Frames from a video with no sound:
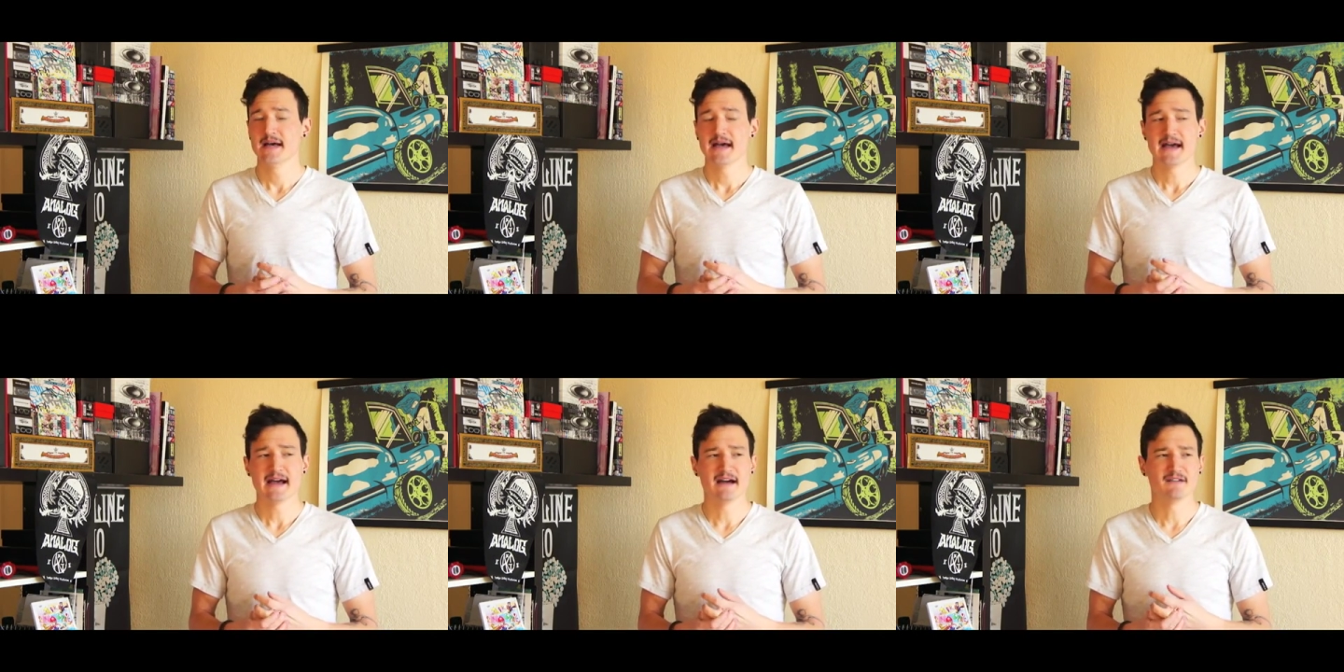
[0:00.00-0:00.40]

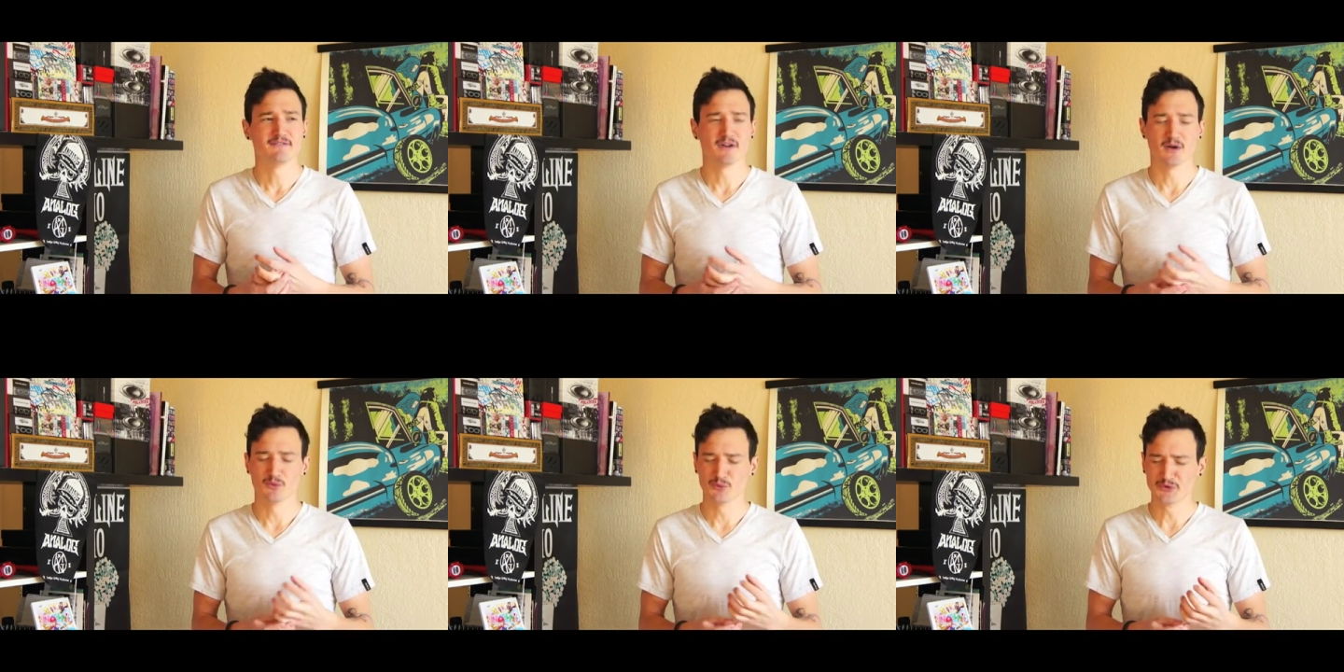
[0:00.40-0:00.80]
have
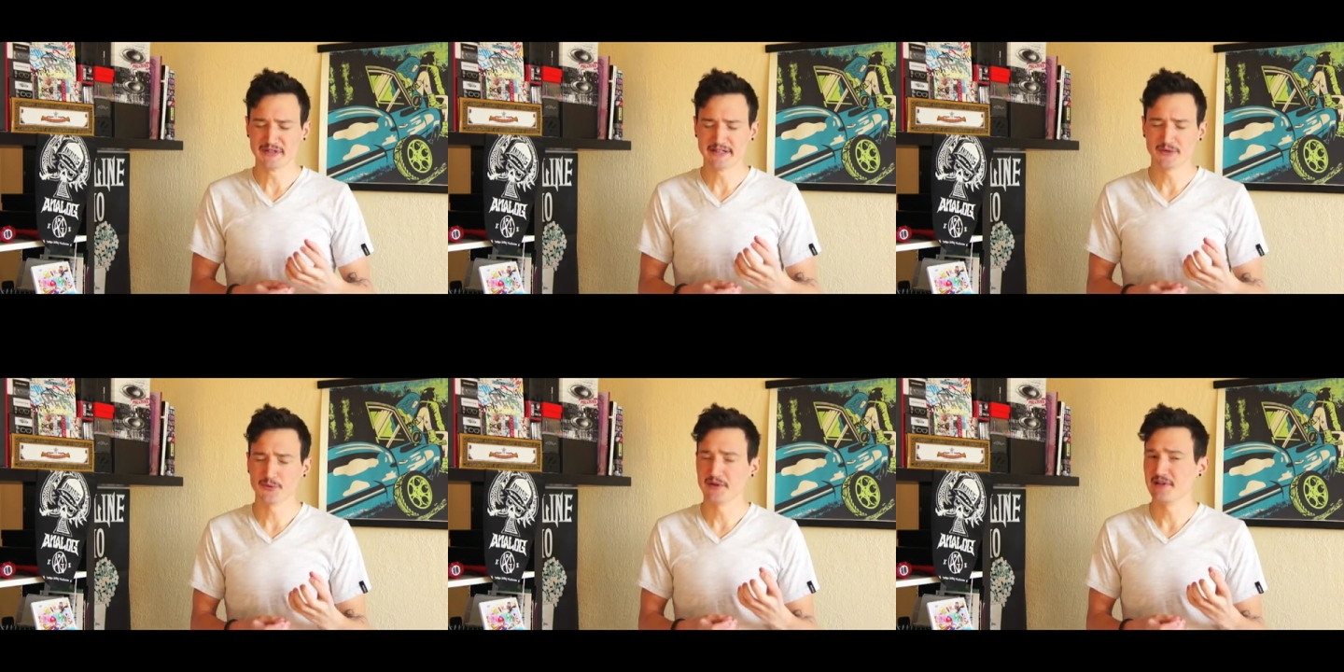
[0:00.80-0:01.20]
a
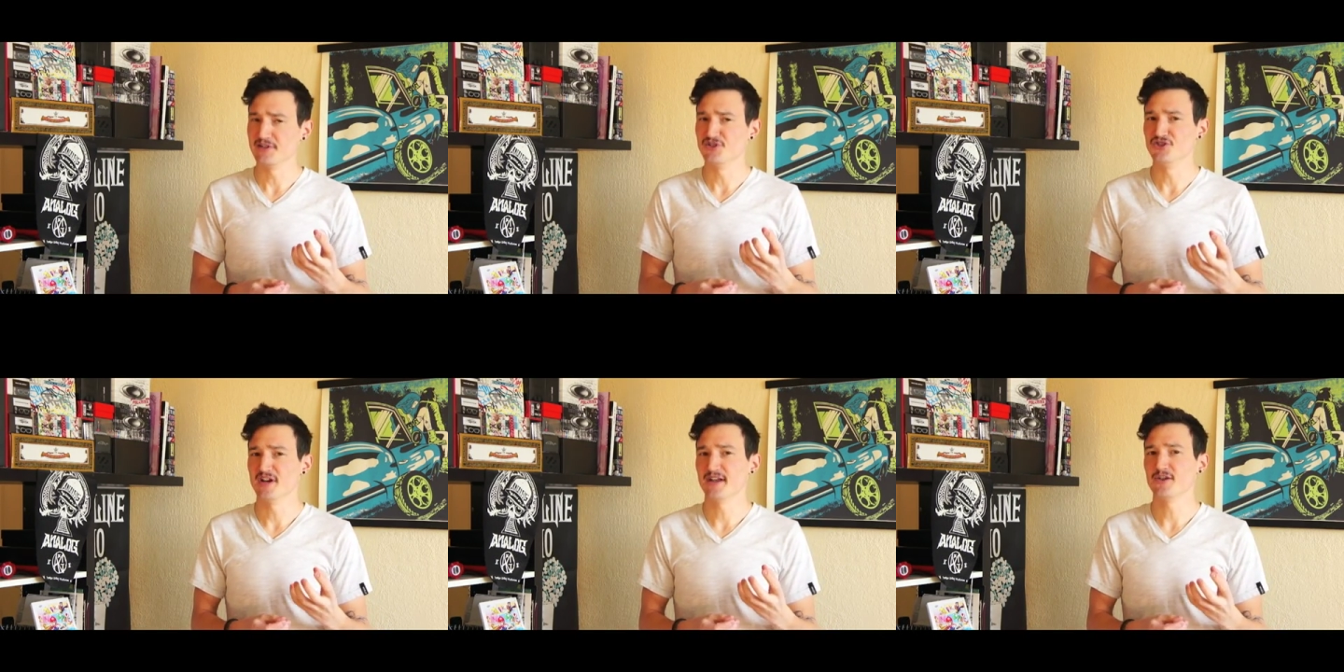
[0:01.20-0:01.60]
really
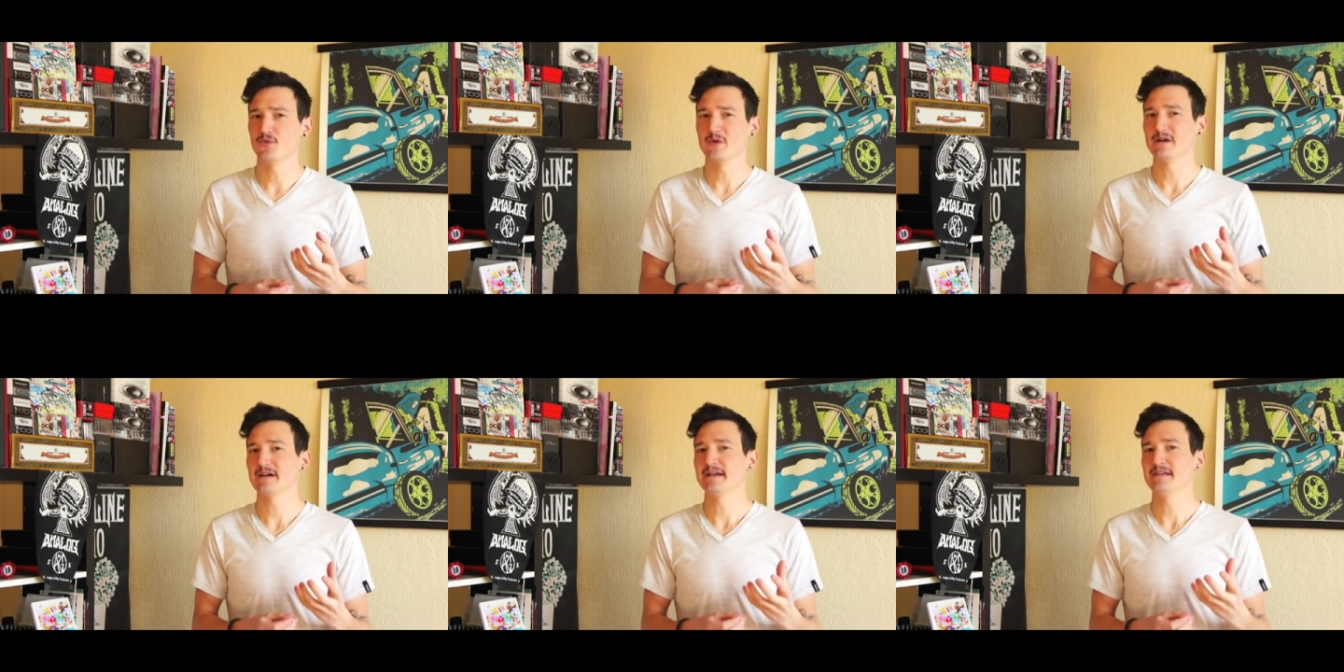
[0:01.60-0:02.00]

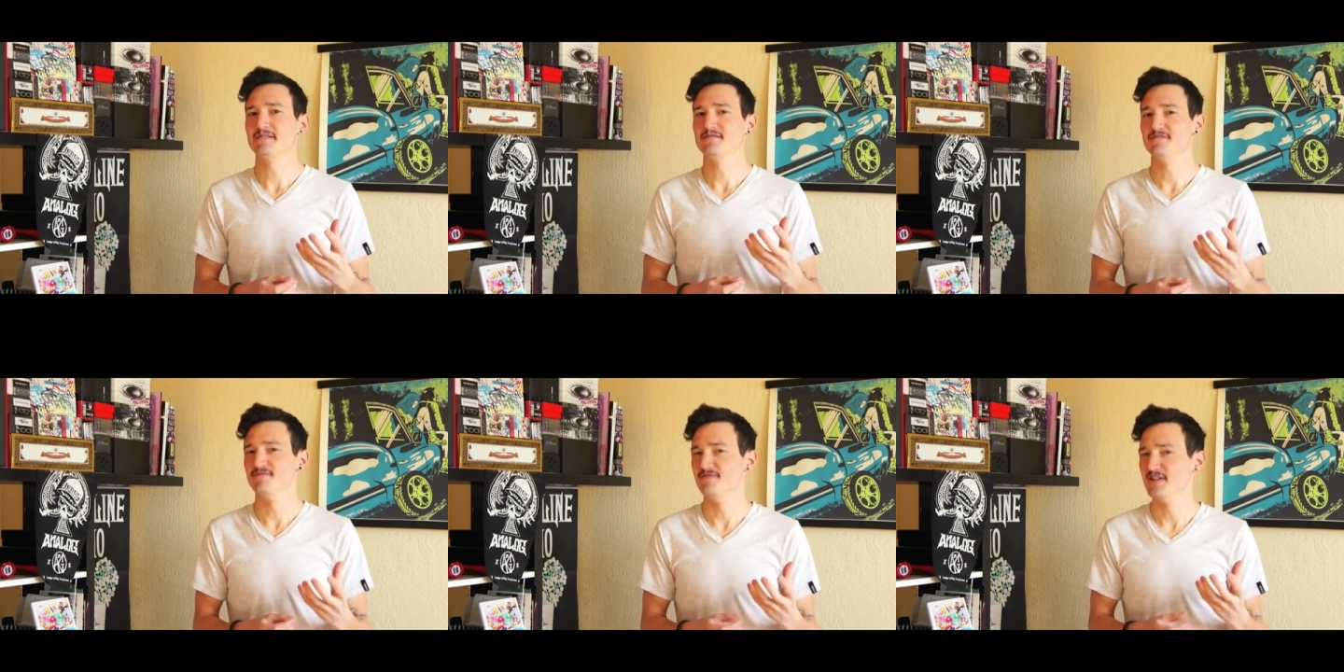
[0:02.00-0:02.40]

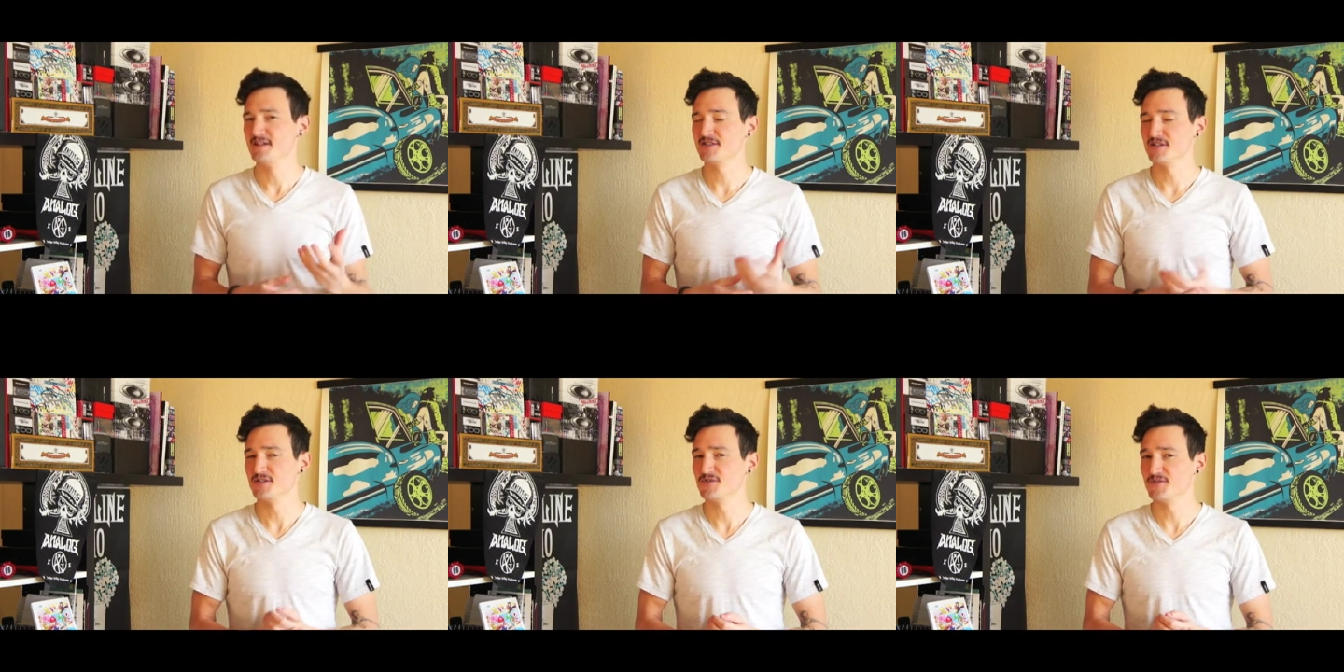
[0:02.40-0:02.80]
genuine
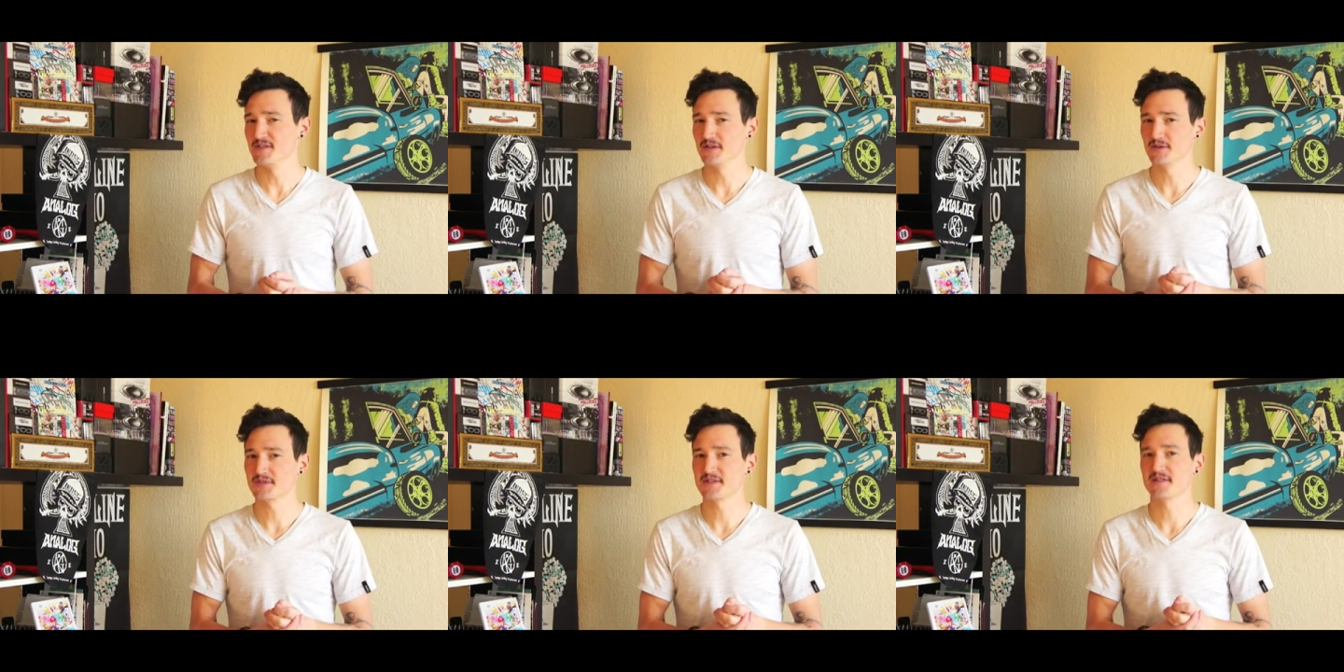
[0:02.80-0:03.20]
vintage
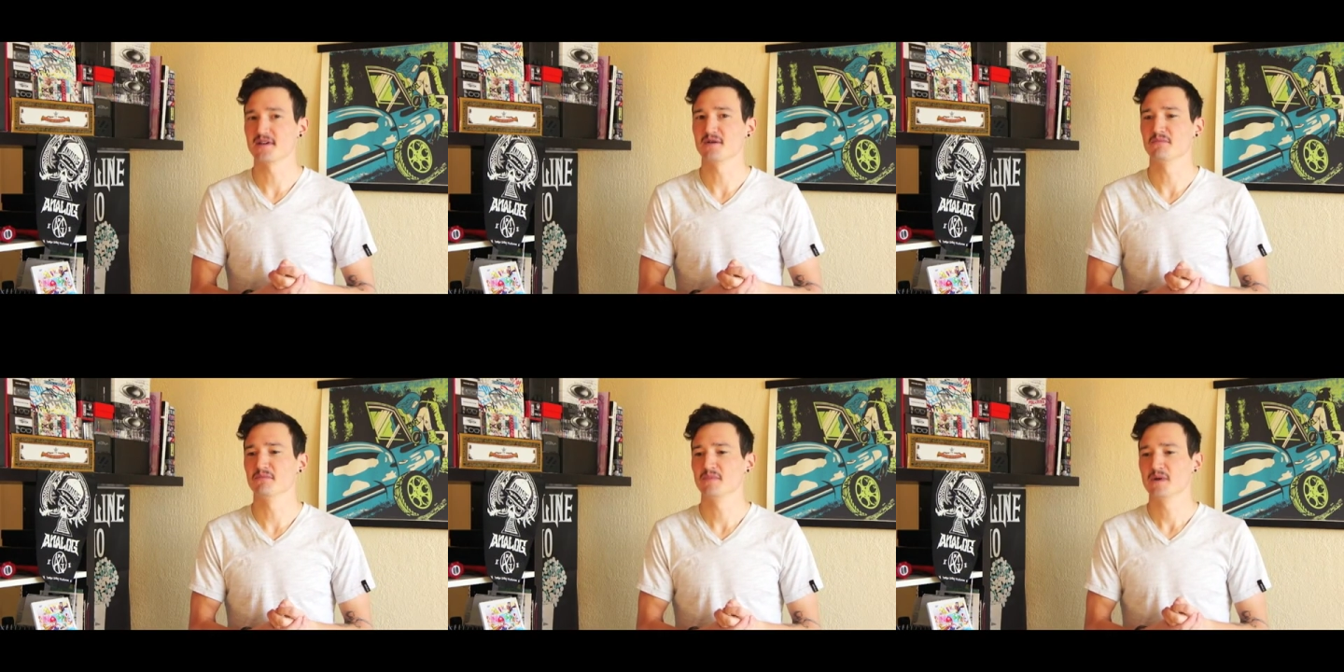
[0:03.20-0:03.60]
feel to
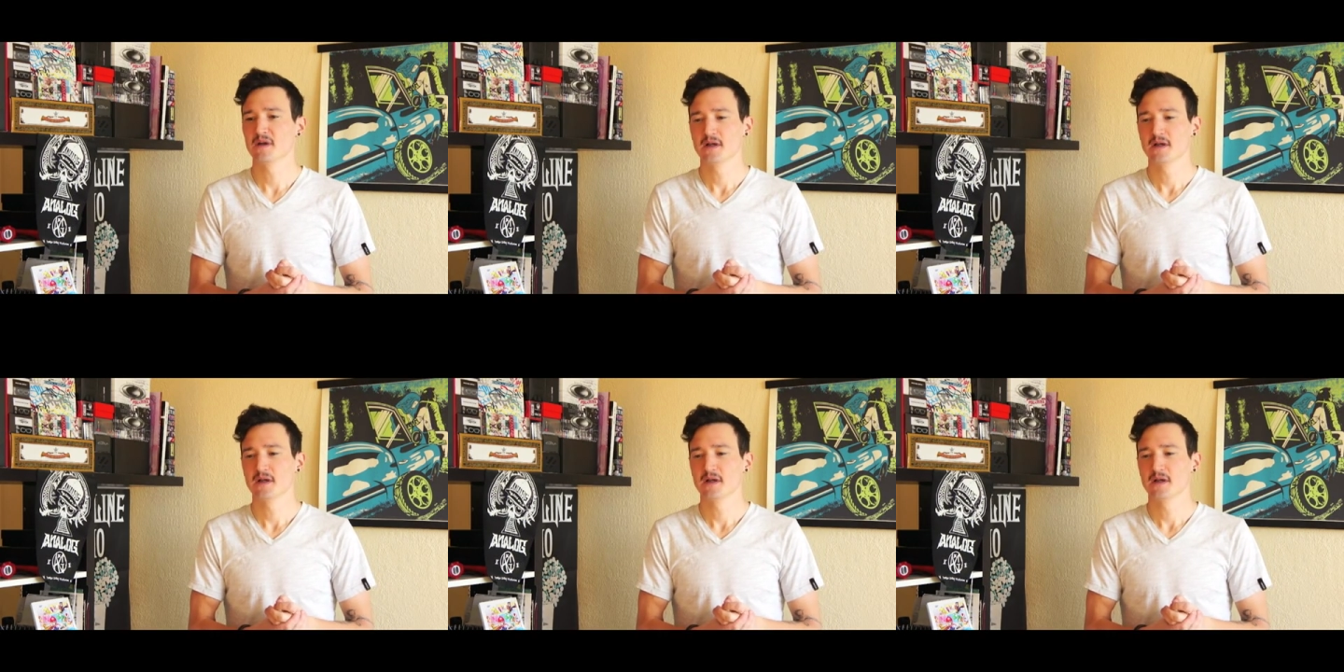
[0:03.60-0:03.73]
them